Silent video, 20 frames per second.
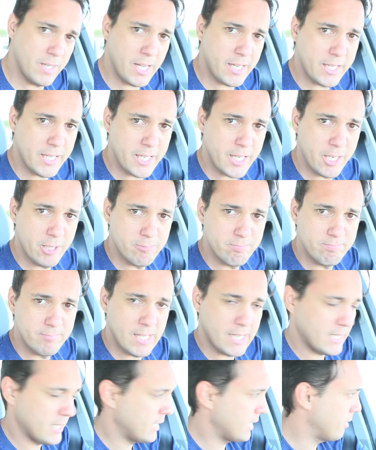not gonna go,
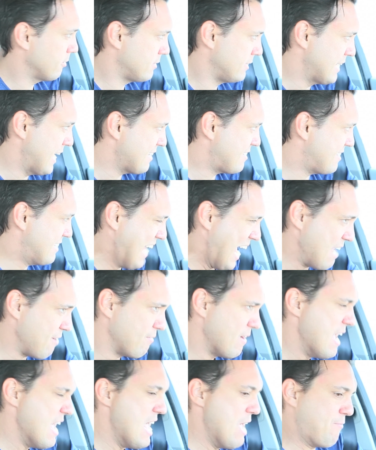not gonna go. It's not
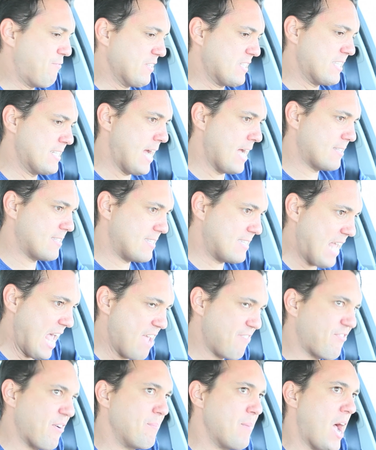safe. If it's not
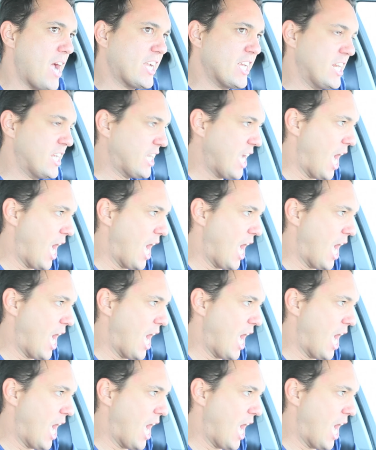safe, I'm not gonna